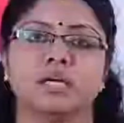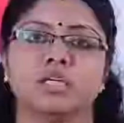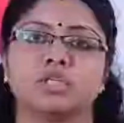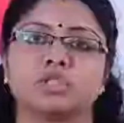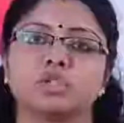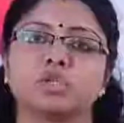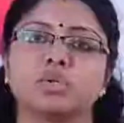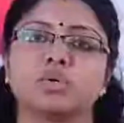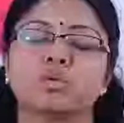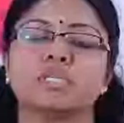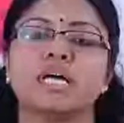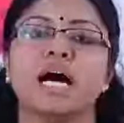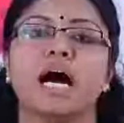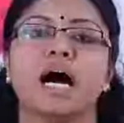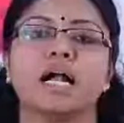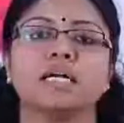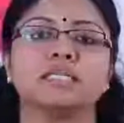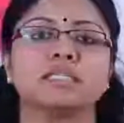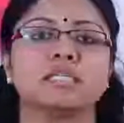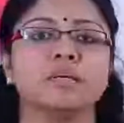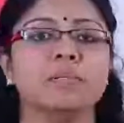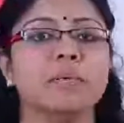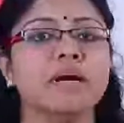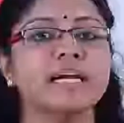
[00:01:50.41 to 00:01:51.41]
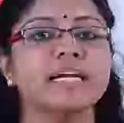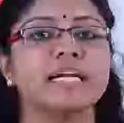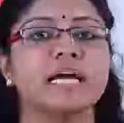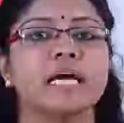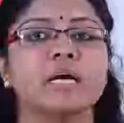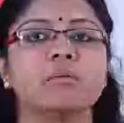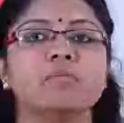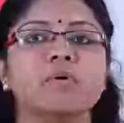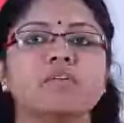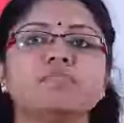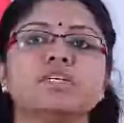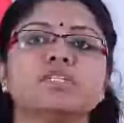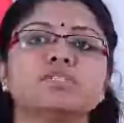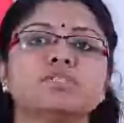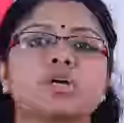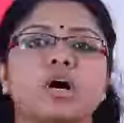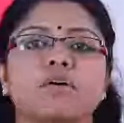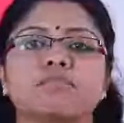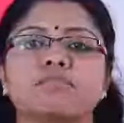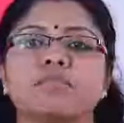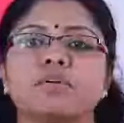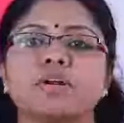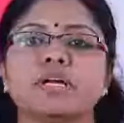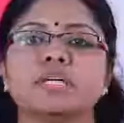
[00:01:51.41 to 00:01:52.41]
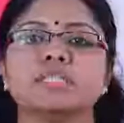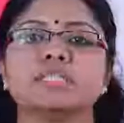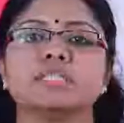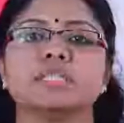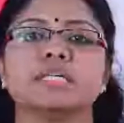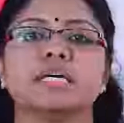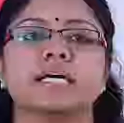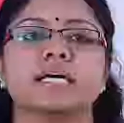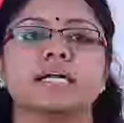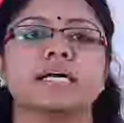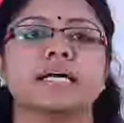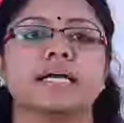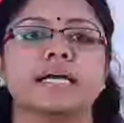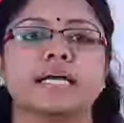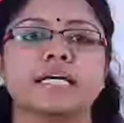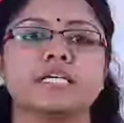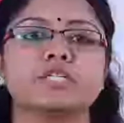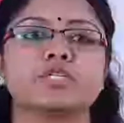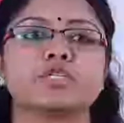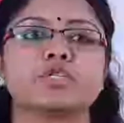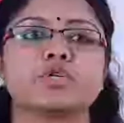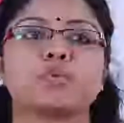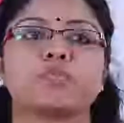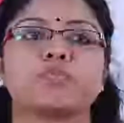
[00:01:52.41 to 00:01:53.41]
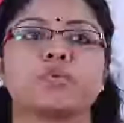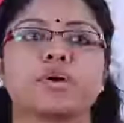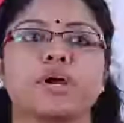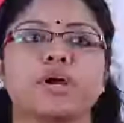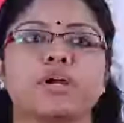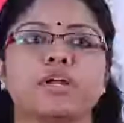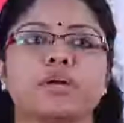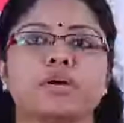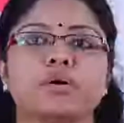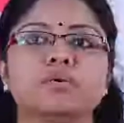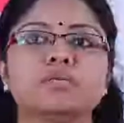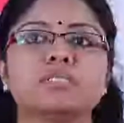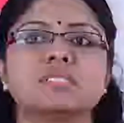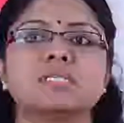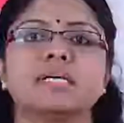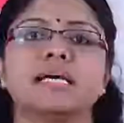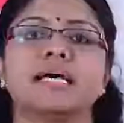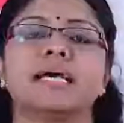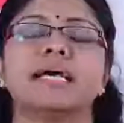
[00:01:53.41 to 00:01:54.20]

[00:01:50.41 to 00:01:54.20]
So the ultimate aim of the software engineering is to produce